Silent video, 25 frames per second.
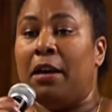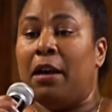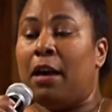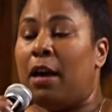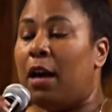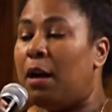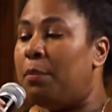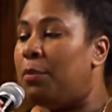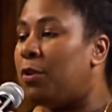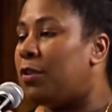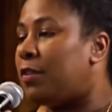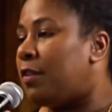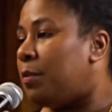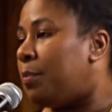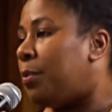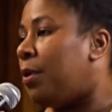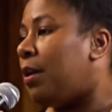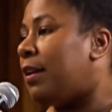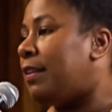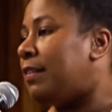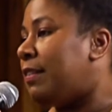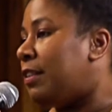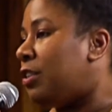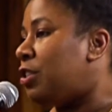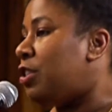I'm not
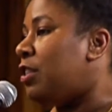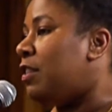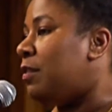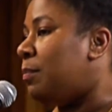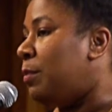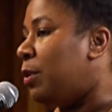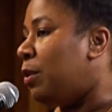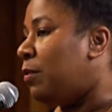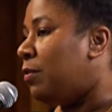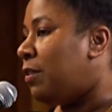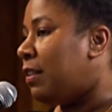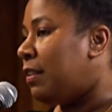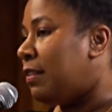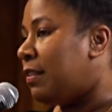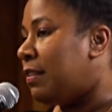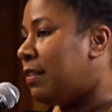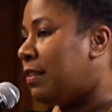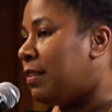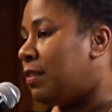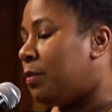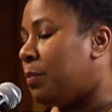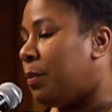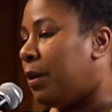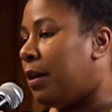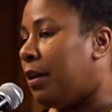surprised that she's moved into
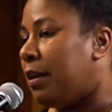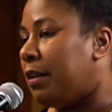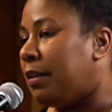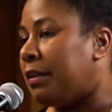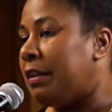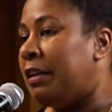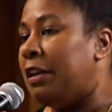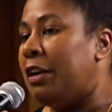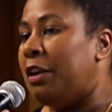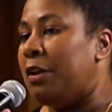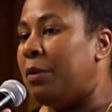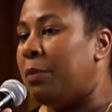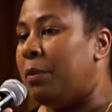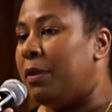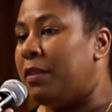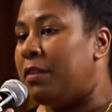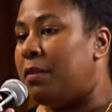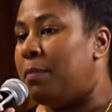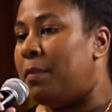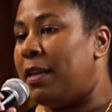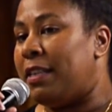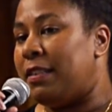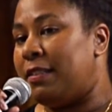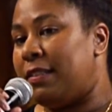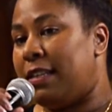this work with the
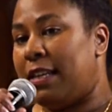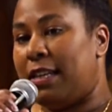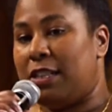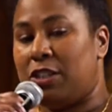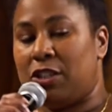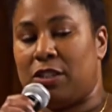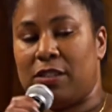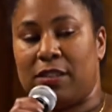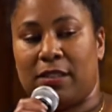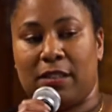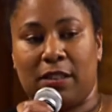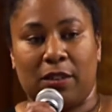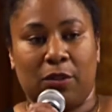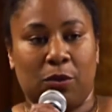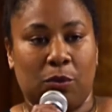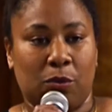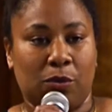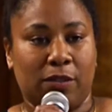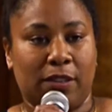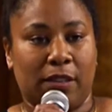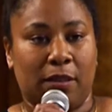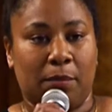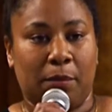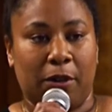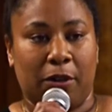meditations in A Course
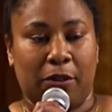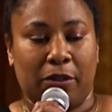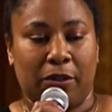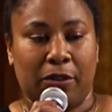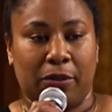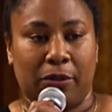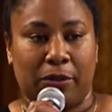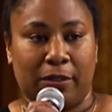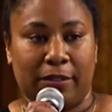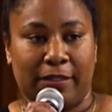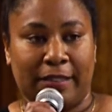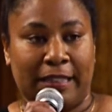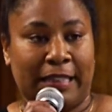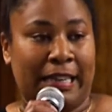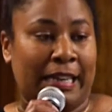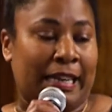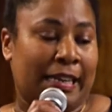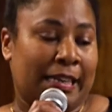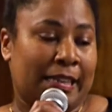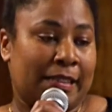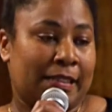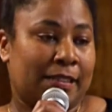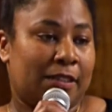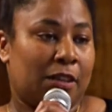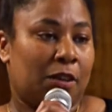in Miracles.
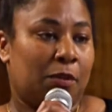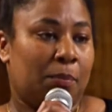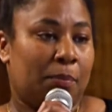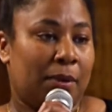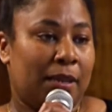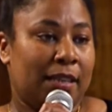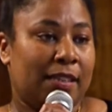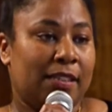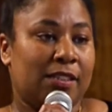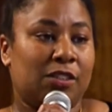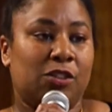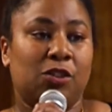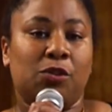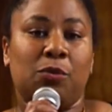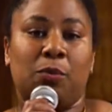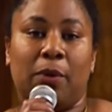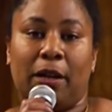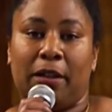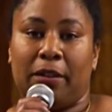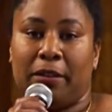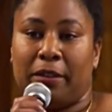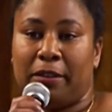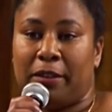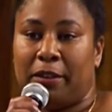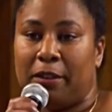So please do
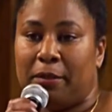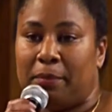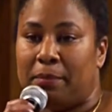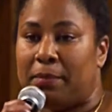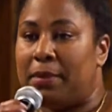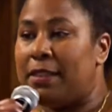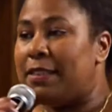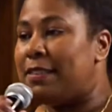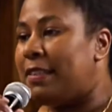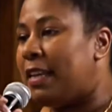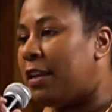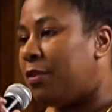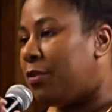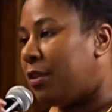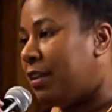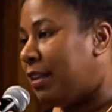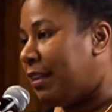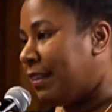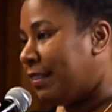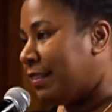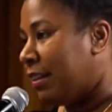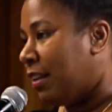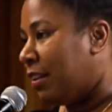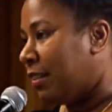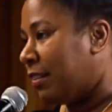welcome Sarah
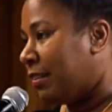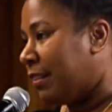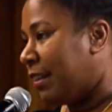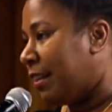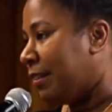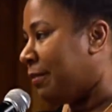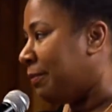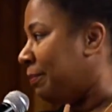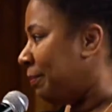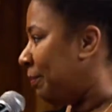Alexander.